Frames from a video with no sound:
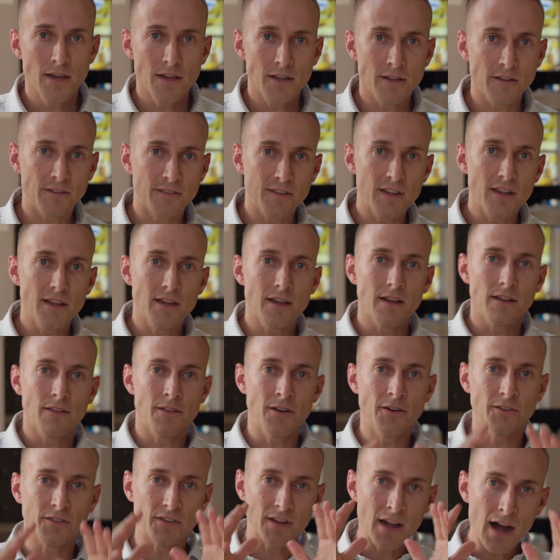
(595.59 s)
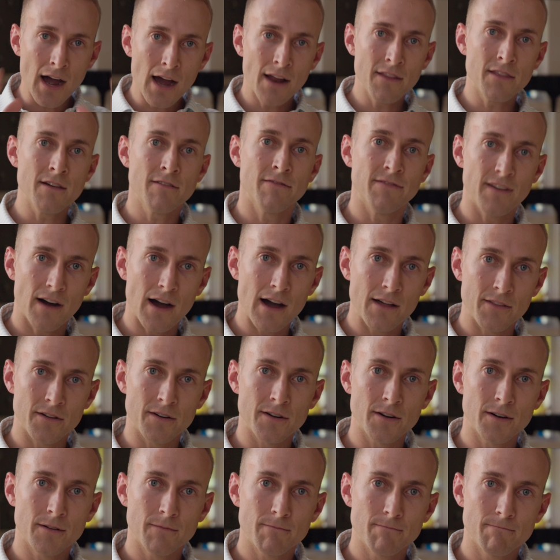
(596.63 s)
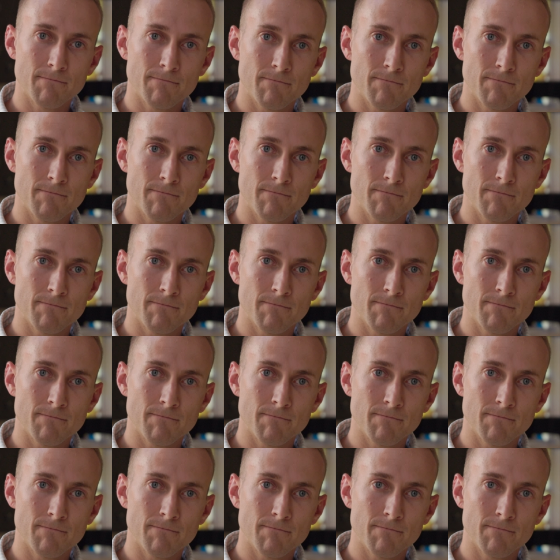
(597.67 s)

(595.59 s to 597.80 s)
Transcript: You see, there's God the Father,